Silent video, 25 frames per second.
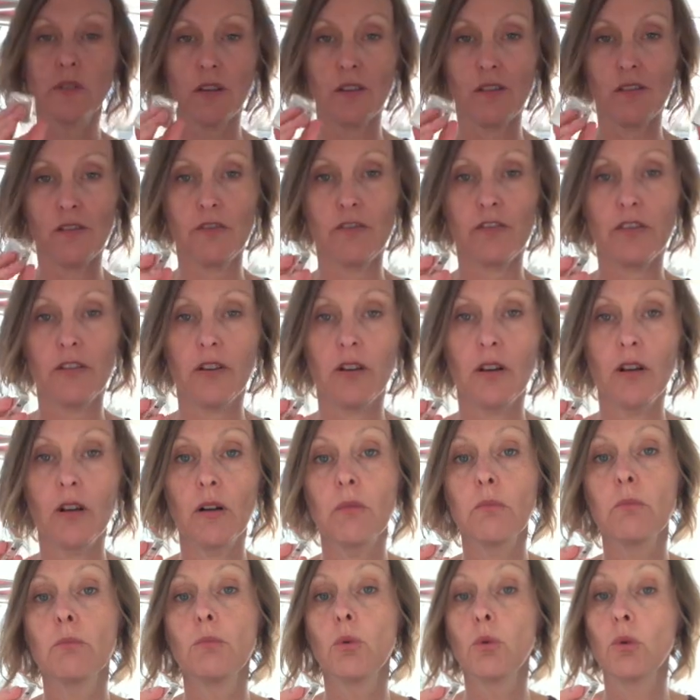of
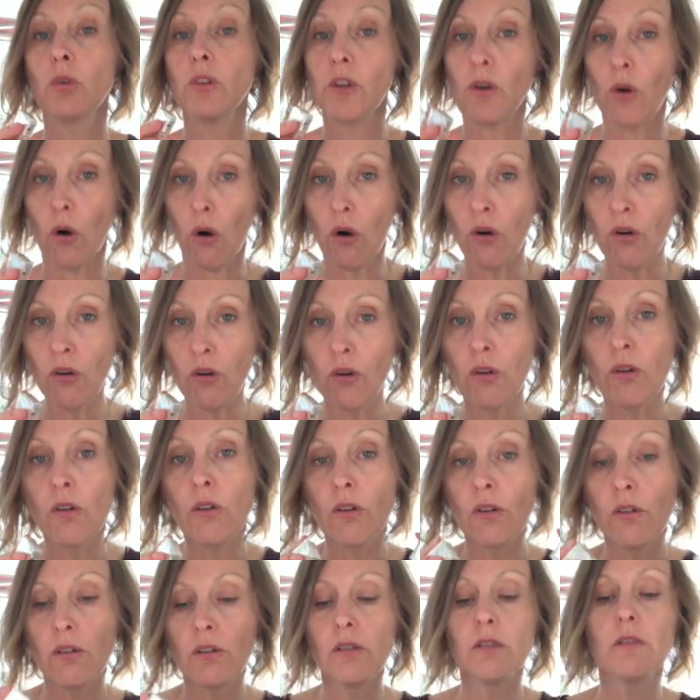bouillon,
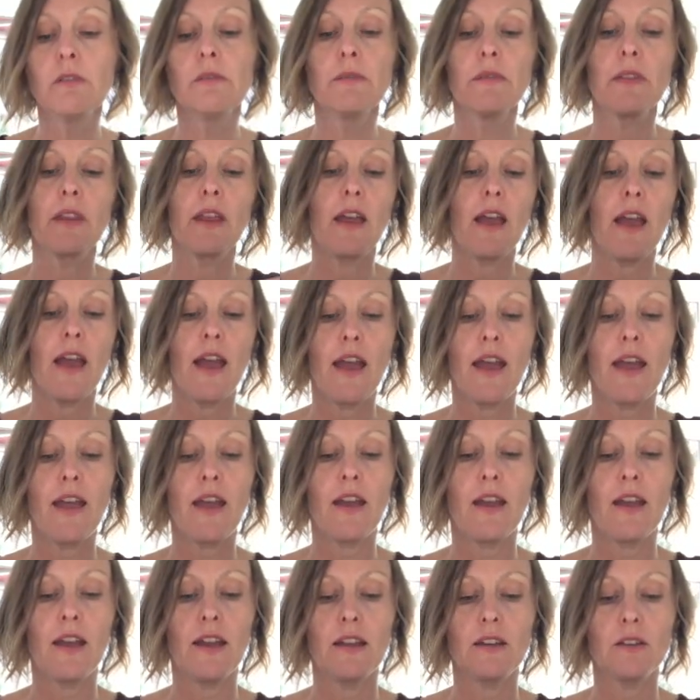
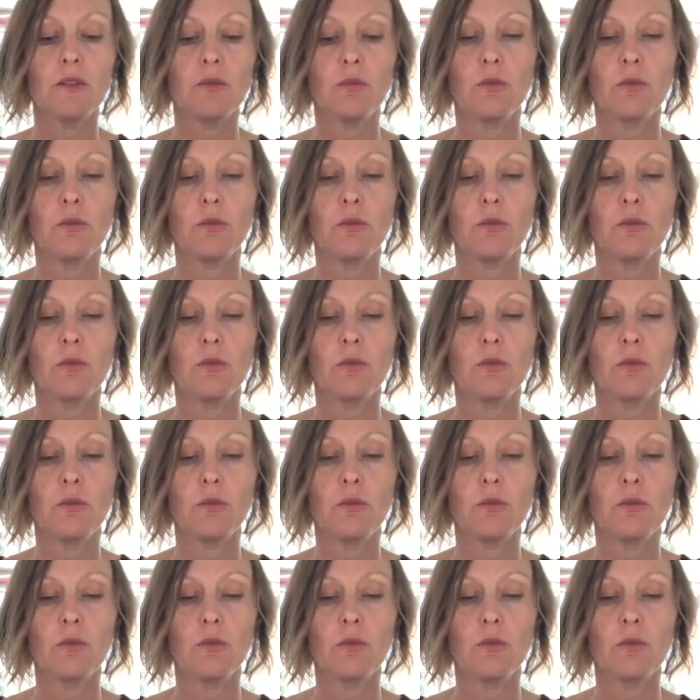and